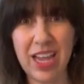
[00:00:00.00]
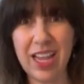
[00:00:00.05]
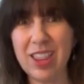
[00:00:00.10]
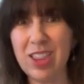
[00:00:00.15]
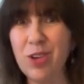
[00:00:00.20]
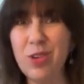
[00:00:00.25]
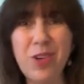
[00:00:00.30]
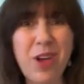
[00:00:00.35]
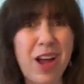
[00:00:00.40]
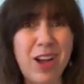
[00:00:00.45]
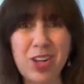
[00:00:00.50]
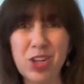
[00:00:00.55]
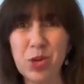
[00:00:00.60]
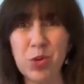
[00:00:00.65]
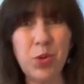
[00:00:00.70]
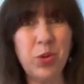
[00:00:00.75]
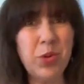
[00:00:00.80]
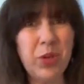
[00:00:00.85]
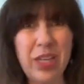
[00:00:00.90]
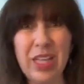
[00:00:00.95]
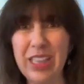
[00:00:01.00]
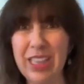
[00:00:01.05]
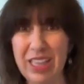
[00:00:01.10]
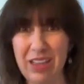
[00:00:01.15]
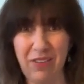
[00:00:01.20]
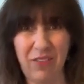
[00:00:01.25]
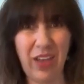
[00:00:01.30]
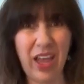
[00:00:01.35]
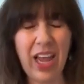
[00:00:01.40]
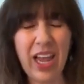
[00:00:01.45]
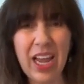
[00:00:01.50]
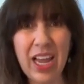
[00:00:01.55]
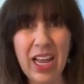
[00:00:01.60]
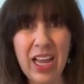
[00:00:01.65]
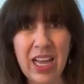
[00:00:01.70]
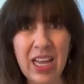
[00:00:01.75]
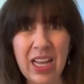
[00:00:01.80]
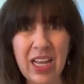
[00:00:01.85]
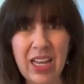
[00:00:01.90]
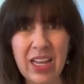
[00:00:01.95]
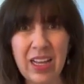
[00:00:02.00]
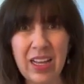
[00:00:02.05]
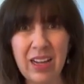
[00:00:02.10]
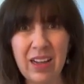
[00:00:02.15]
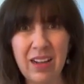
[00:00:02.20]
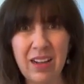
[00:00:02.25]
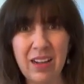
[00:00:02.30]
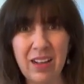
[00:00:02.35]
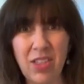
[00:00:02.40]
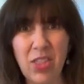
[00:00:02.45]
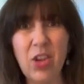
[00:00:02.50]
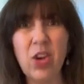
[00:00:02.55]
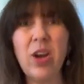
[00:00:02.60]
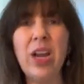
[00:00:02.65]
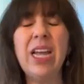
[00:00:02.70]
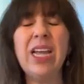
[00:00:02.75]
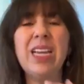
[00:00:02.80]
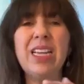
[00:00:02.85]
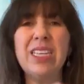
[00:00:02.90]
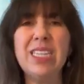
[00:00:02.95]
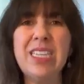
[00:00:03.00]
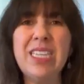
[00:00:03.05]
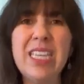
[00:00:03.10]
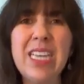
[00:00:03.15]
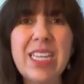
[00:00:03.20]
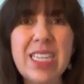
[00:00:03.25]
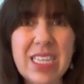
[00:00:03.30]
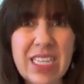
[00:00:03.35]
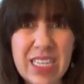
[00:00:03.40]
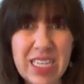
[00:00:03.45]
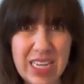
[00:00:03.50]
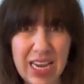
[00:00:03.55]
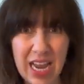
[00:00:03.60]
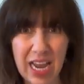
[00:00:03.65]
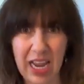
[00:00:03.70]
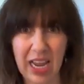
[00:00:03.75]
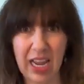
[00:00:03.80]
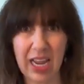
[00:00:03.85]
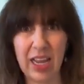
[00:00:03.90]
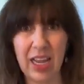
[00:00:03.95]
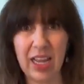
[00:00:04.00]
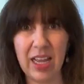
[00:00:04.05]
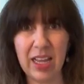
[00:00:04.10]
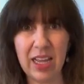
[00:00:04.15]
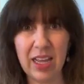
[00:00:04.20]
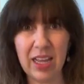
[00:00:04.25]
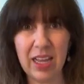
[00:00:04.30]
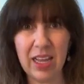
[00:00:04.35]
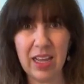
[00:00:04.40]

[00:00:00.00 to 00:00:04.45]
Like they're not truly living, they're existing.